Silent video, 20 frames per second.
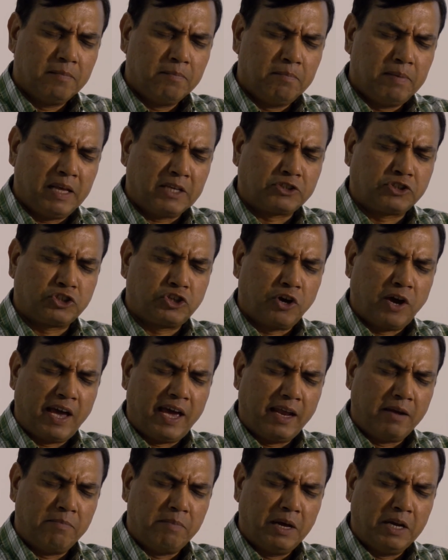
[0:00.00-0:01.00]
Bless your
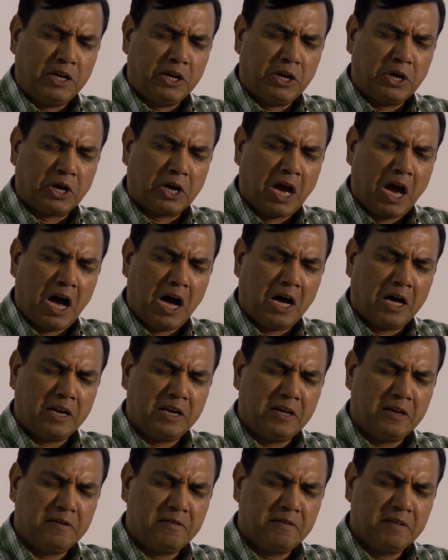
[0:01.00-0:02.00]
handmaiden, O
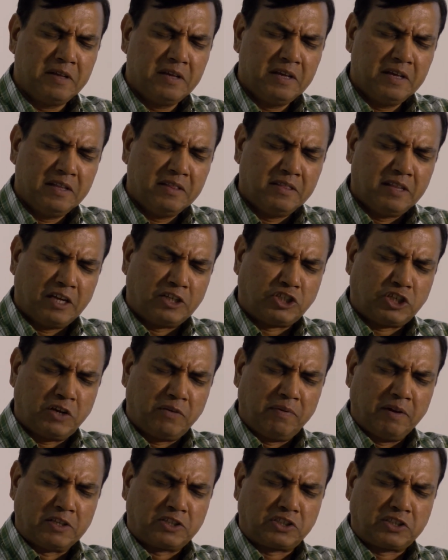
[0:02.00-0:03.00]
God, that she
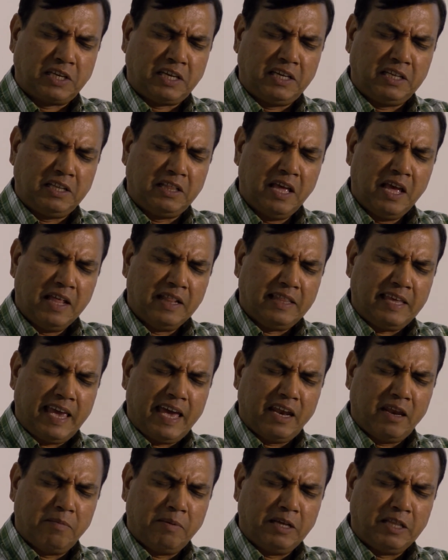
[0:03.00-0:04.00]
will see the
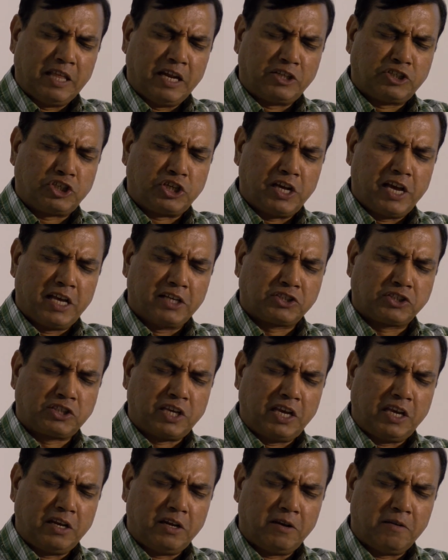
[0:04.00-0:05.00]
enemy that she has
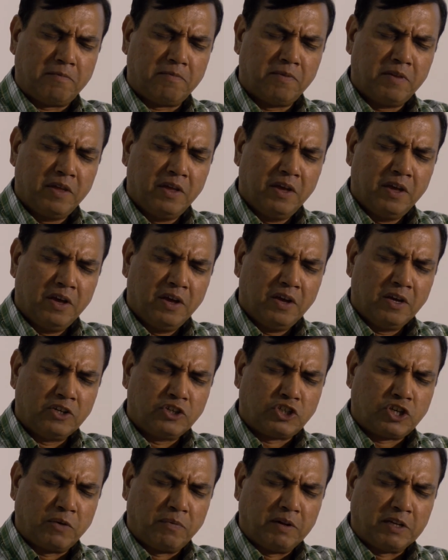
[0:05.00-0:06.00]
seen.
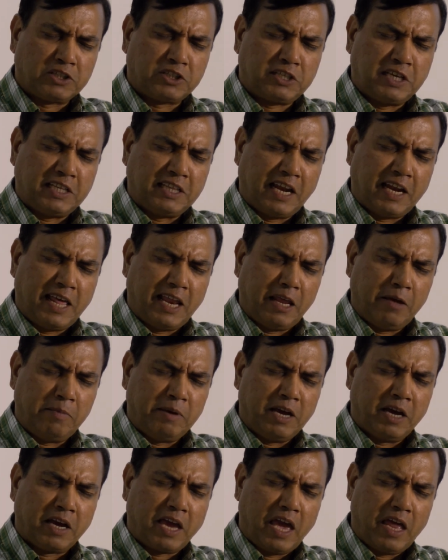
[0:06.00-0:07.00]
She will see that
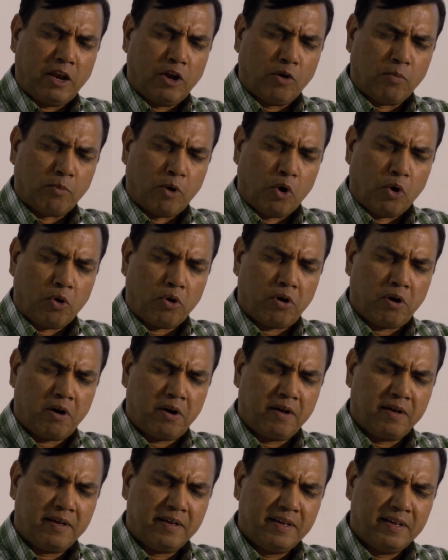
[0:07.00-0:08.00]
enemy again no more.
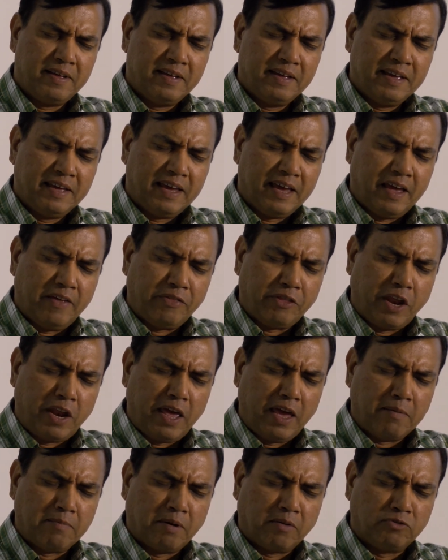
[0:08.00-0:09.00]
In the
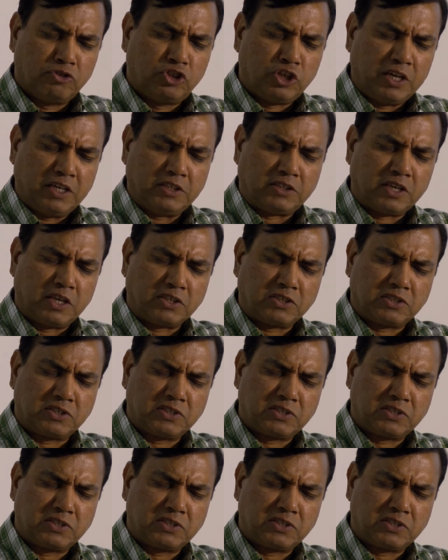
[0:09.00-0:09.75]
name of Jesus.